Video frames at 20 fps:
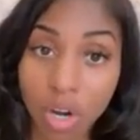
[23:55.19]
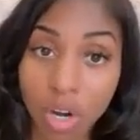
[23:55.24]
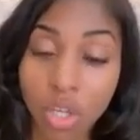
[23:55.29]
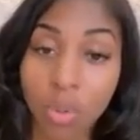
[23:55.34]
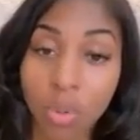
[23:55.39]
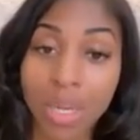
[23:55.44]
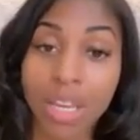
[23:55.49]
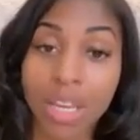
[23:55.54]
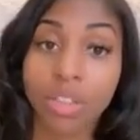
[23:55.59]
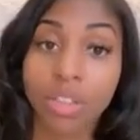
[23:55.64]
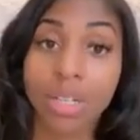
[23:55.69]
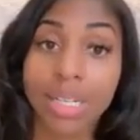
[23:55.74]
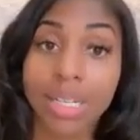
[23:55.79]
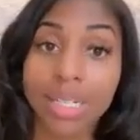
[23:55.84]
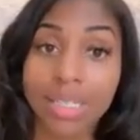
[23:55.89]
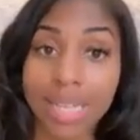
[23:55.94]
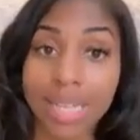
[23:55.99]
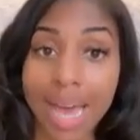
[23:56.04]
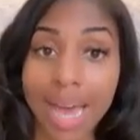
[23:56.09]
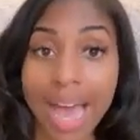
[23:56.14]
you either
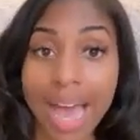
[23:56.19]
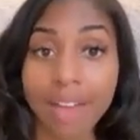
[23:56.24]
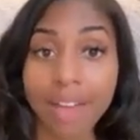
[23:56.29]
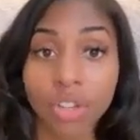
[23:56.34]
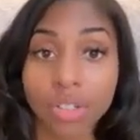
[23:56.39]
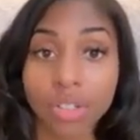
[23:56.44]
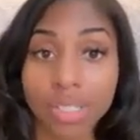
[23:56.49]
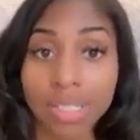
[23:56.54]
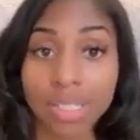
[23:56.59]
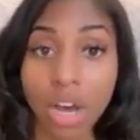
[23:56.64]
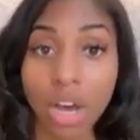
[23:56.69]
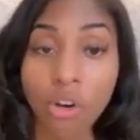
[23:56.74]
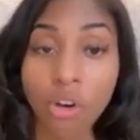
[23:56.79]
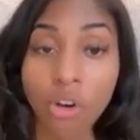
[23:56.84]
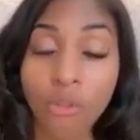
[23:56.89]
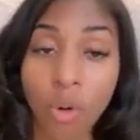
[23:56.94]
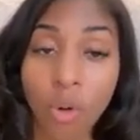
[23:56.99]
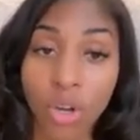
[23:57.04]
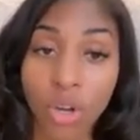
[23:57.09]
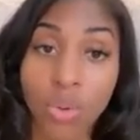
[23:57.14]
need to have
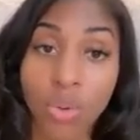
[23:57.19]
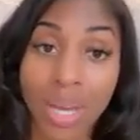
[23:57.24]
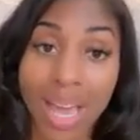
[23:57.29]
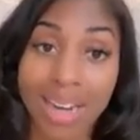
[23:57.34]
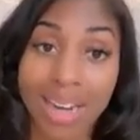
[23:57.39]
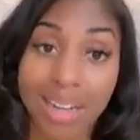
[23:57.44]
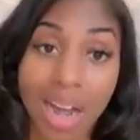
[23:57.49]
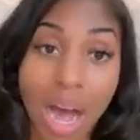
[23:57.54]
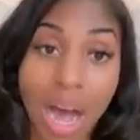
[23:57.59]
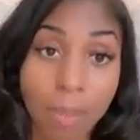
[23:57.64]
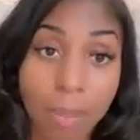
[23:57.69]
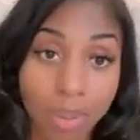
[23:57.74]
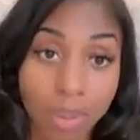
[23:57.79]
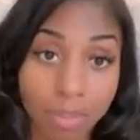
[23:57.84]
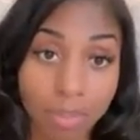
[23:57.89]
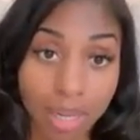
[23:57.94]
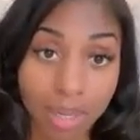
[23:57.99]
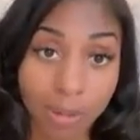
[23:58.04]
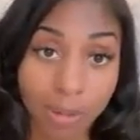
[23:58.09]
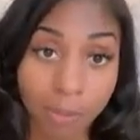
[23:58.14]
yourself or you can
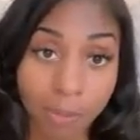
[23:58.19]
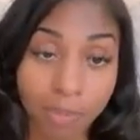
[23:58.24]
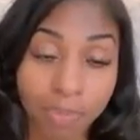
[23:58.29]
complement.